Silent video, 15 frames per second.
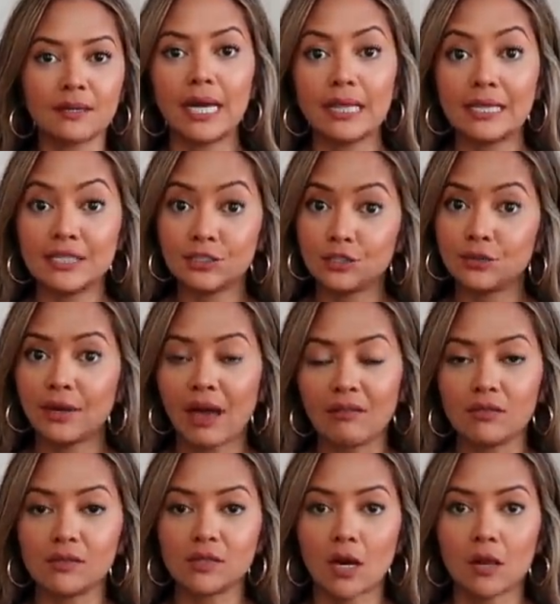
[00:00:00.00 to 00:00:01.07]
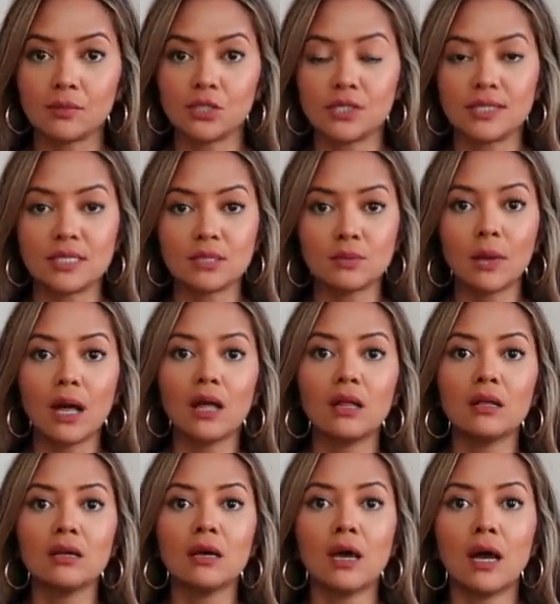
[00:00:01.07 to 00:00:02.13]
And they do have those options as
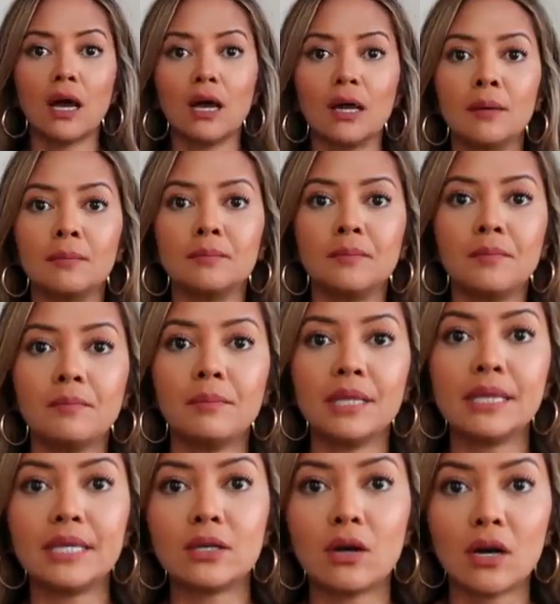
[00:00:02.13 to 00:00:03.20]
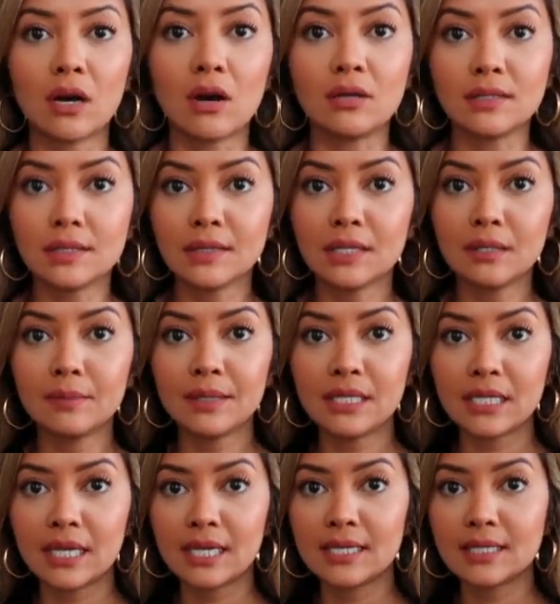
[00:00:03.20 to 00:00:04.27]
well. But there are also gonna be
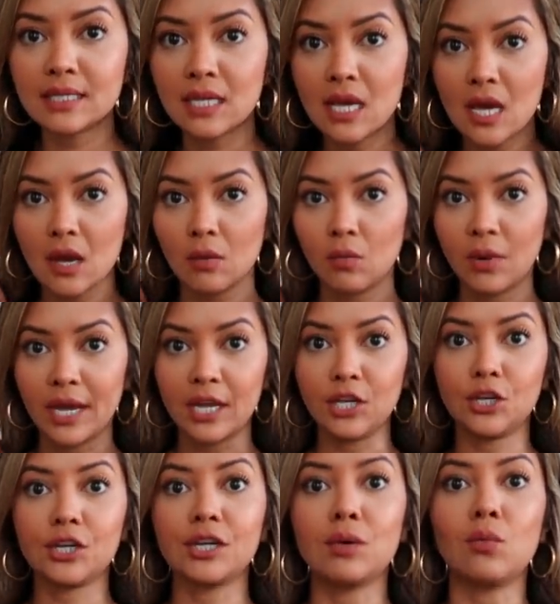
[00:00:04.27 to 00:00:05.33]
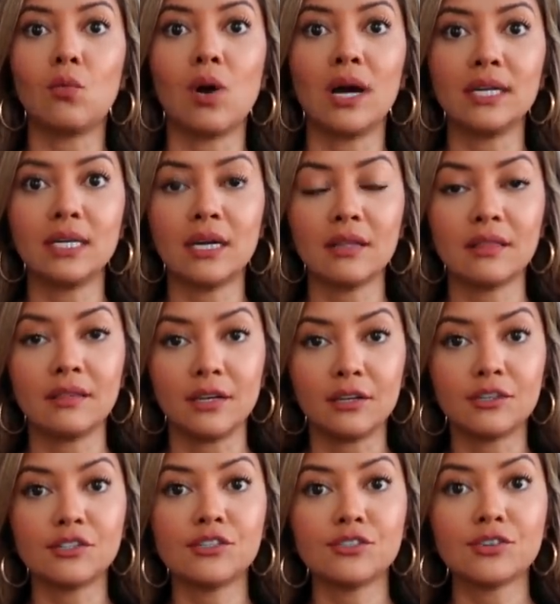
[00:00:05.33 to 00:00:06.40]
days when you're gonna want a
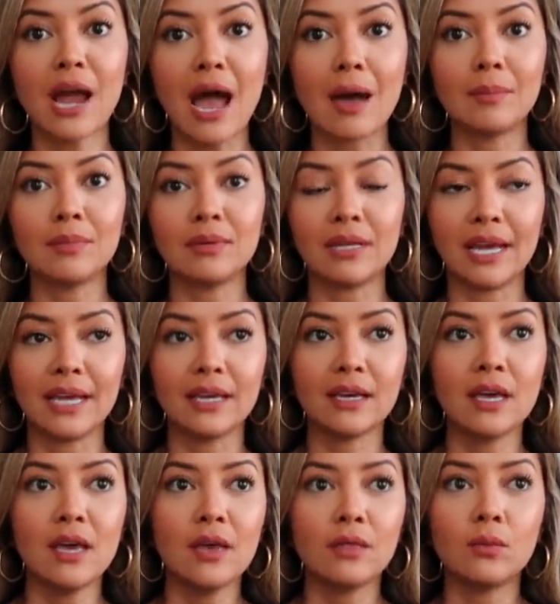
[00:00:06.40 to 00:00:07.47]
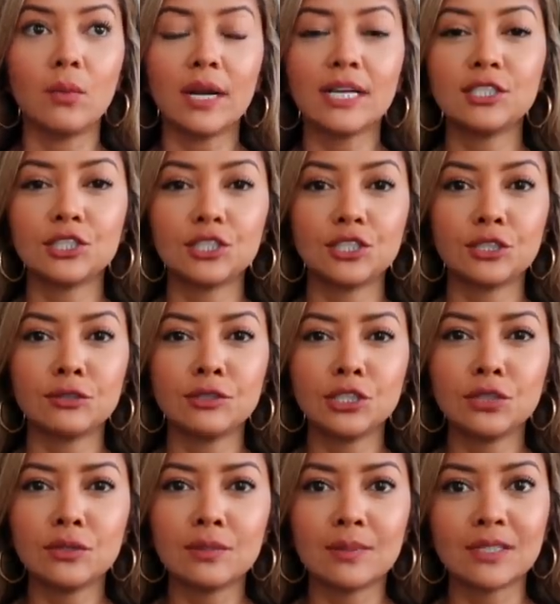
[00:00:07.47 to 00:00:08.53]
thinner strap. Like the one I just showed
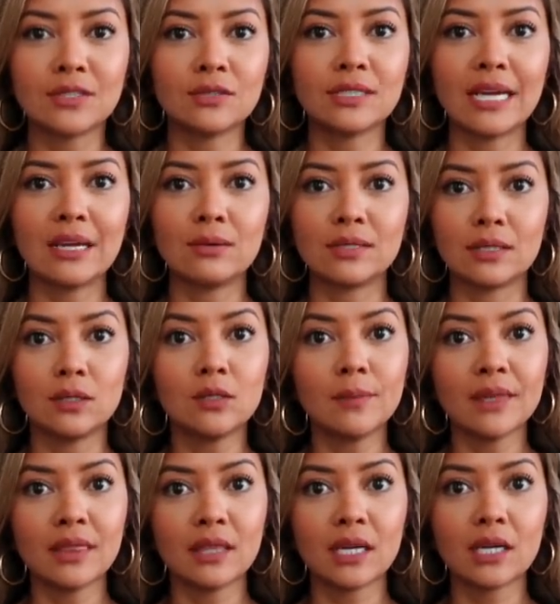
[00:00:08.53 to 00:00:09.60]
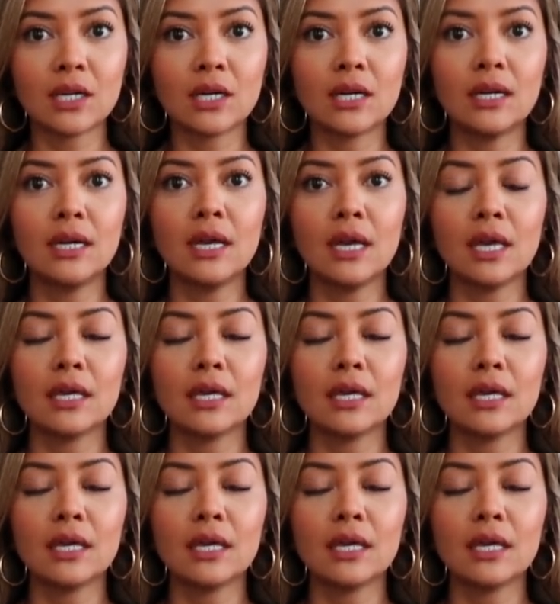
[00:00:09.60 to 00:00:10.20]
you, the muscle tank was a little bit thicker.